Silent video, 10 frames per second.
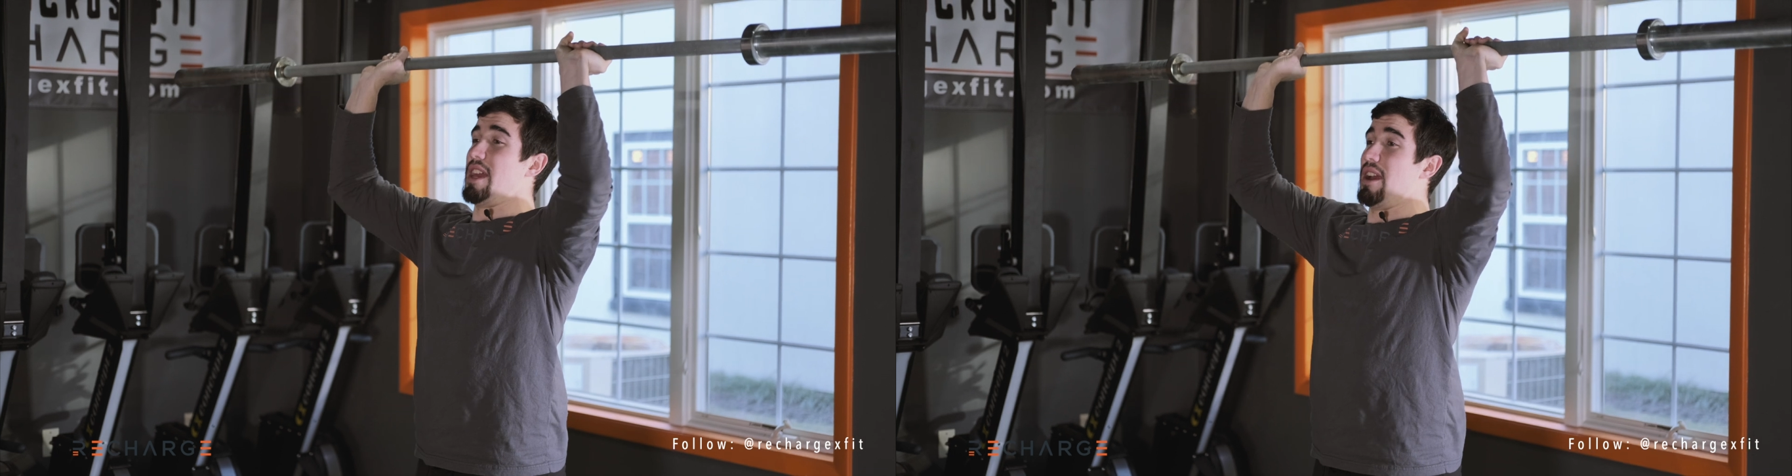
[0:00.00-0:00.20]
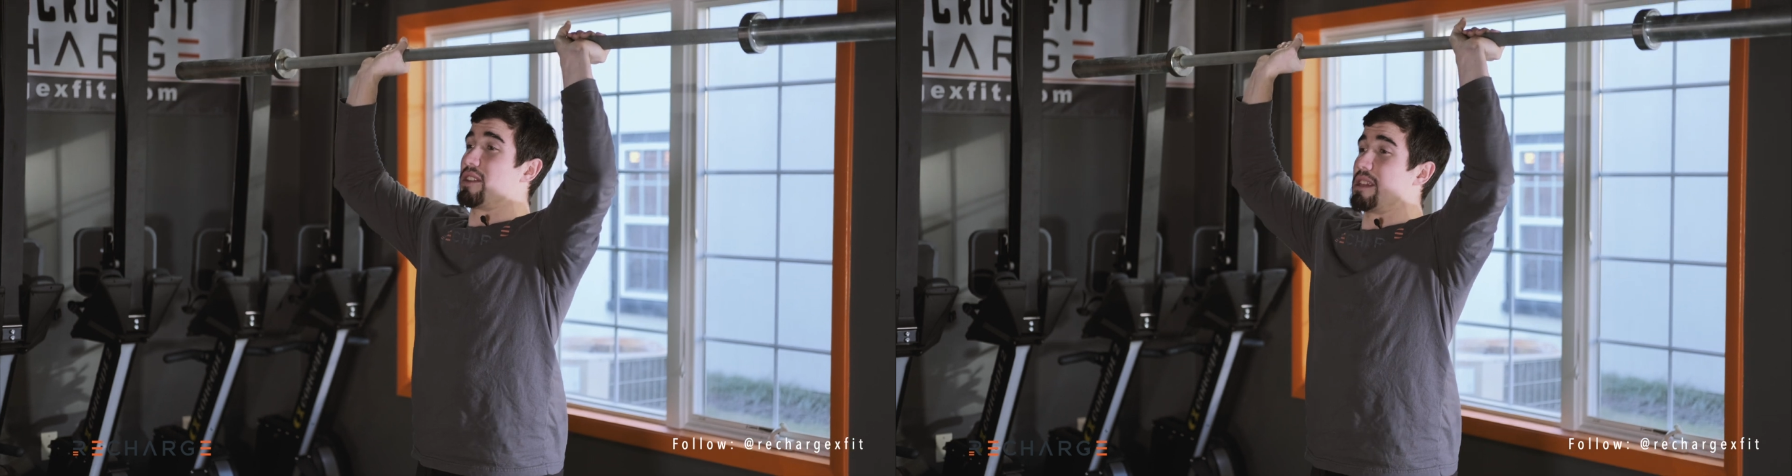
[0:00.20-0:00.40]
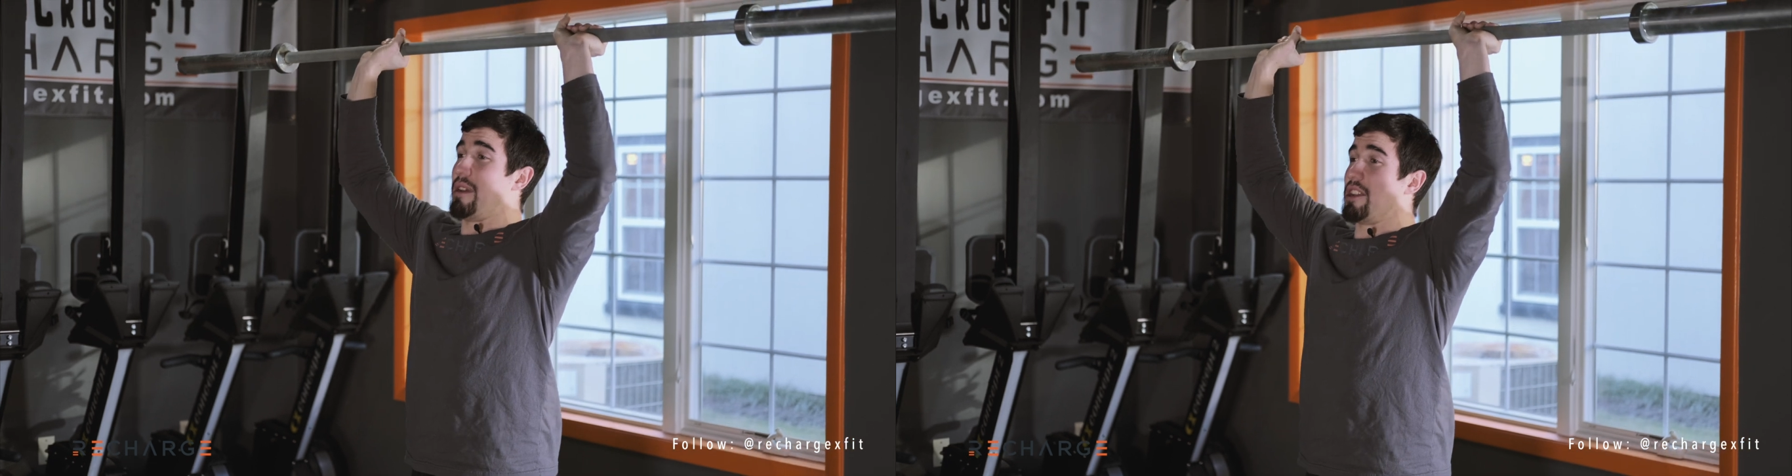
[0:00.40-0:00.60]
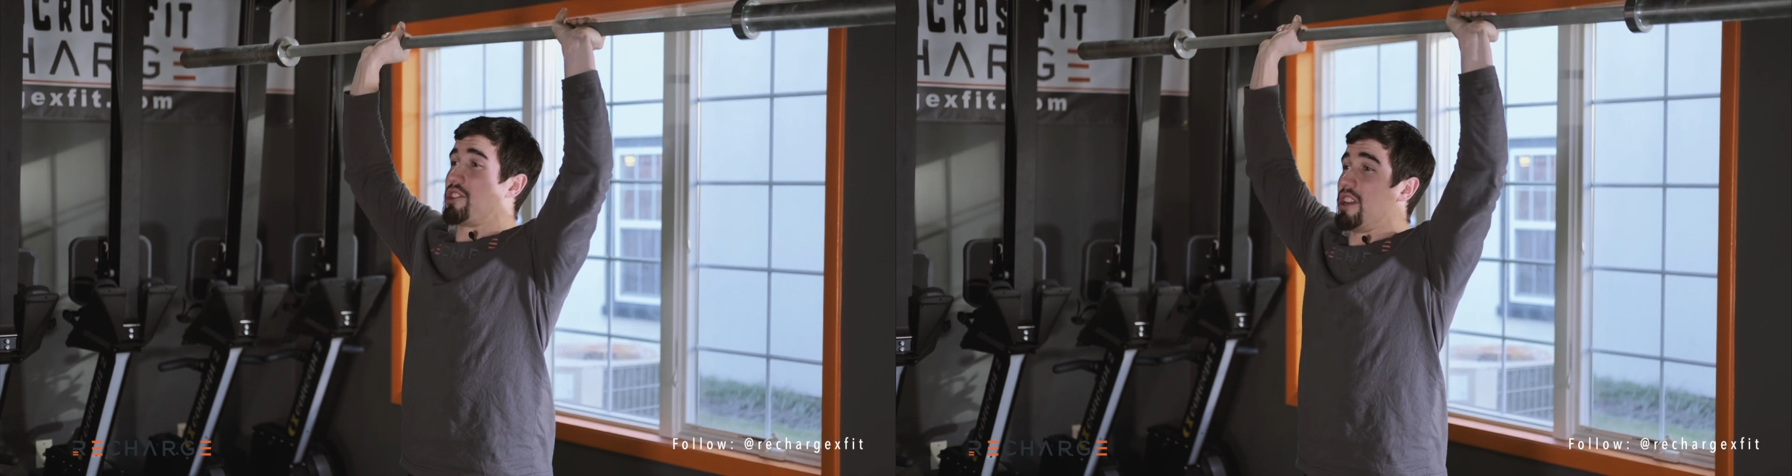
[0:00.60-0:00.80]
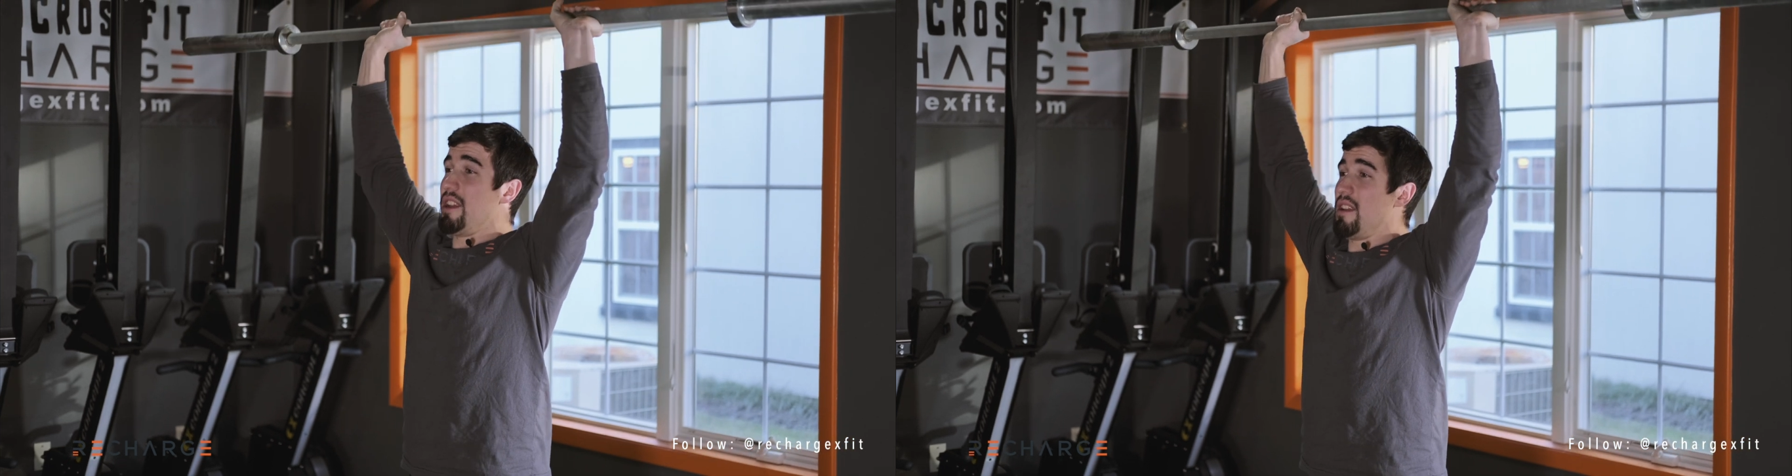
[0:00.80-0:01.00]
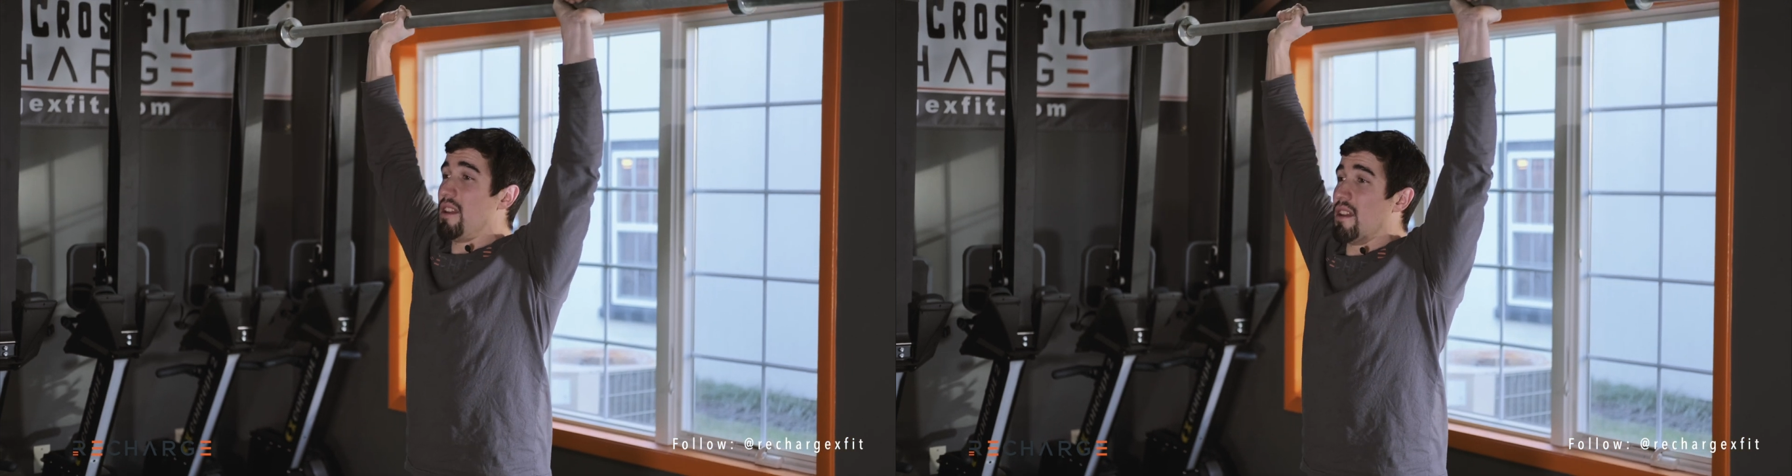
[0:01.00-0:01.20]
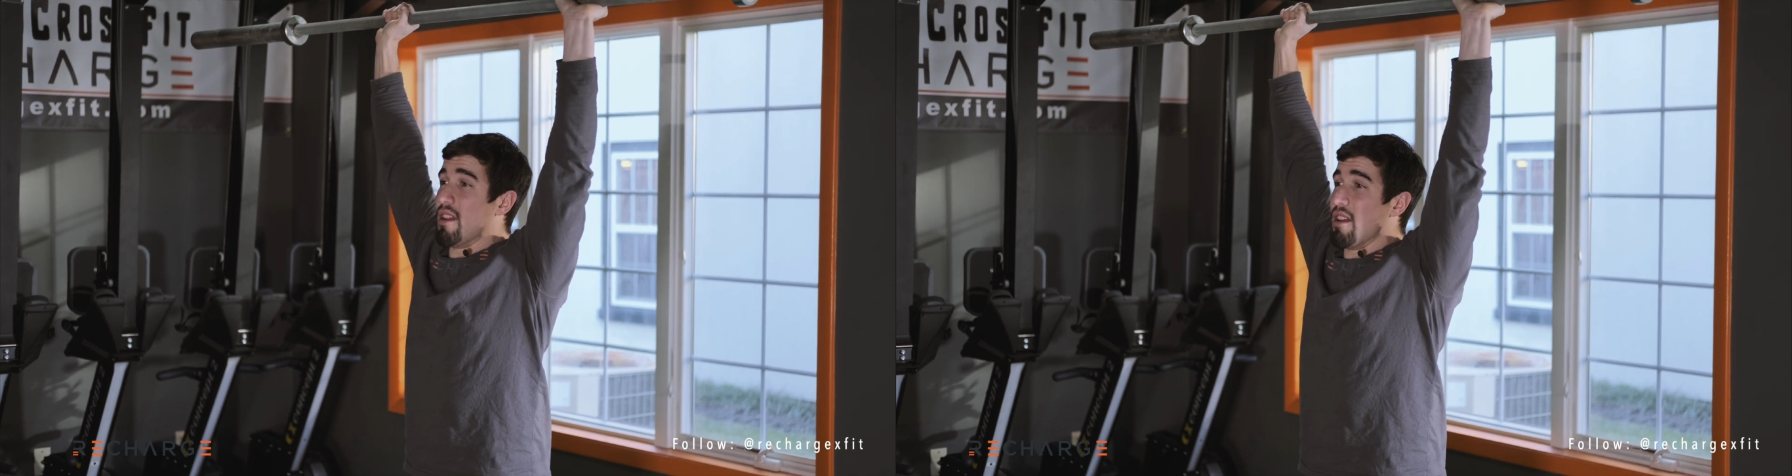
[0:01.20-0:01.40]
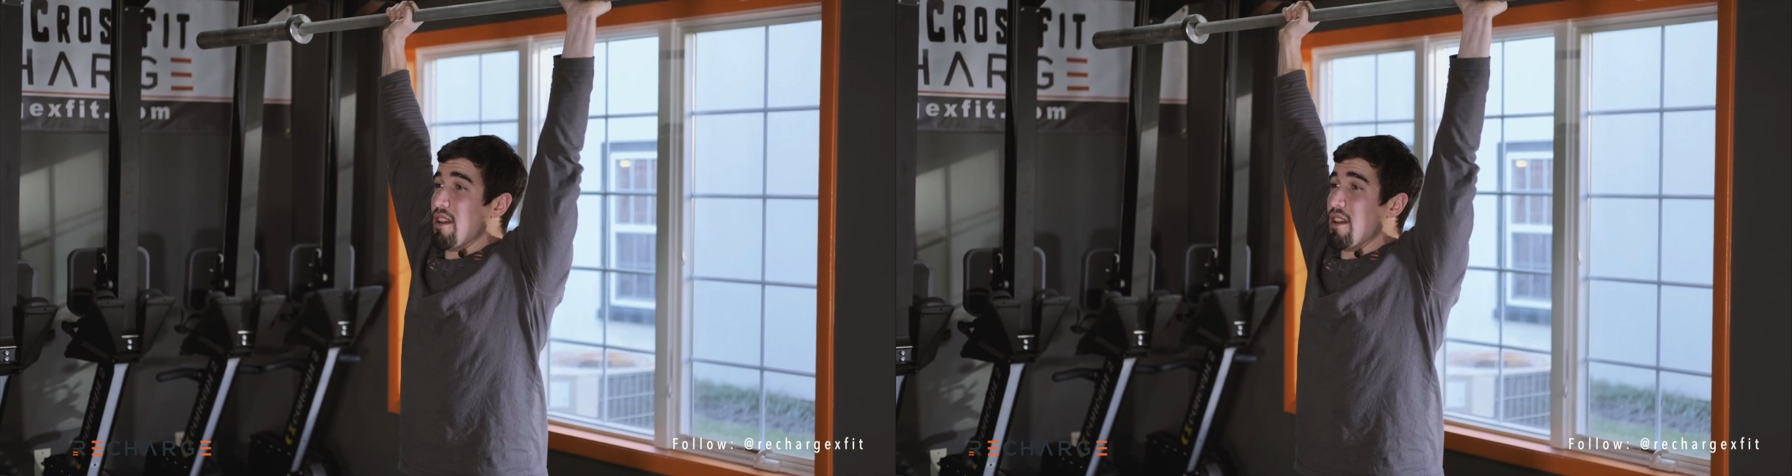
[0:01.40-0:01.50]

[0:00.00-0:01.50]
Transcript: the hairs on my chin,